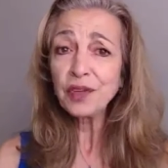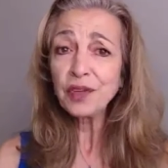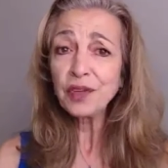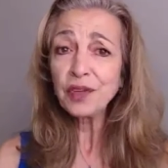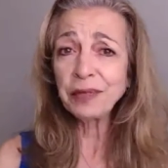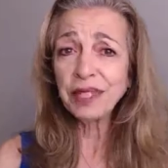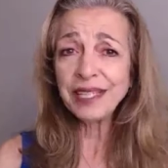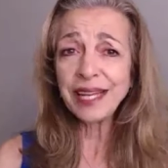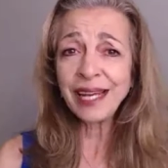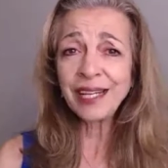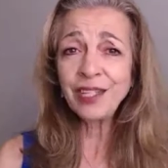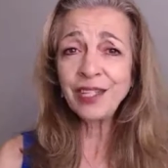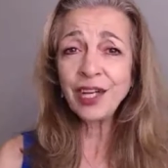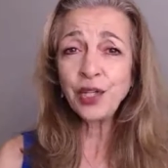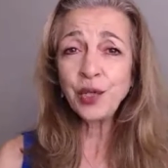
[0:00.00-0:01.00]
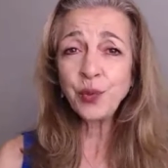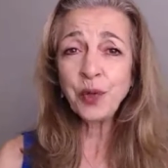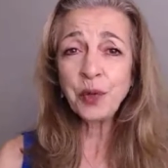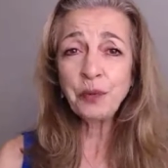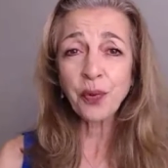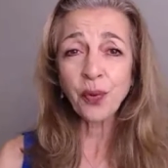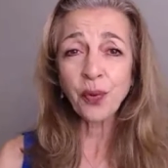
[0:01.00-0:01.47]
from the day that you
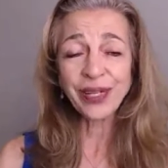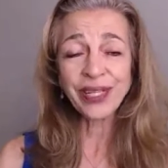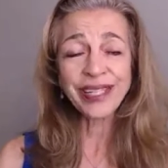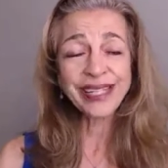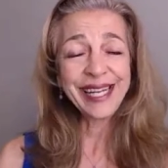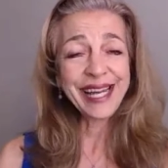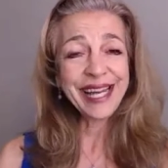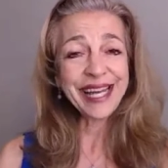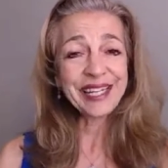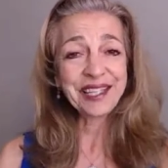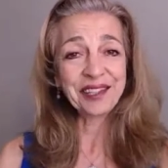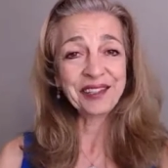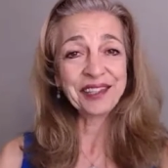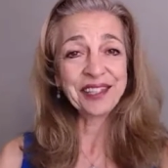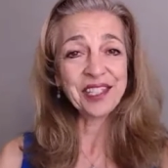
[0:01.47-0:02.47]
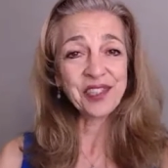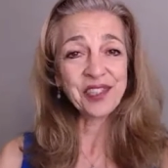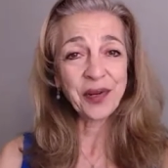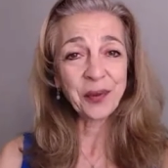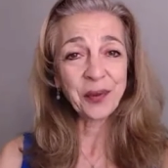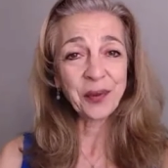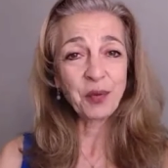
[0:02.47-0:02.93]
were born until this
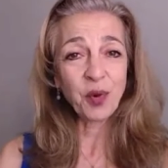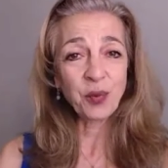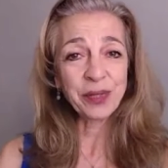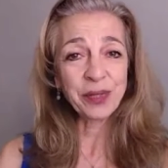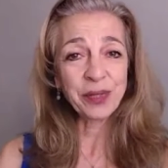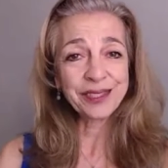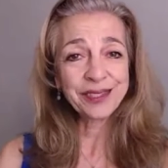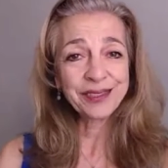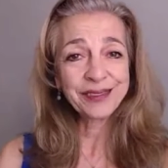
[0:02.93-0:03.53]
very moment.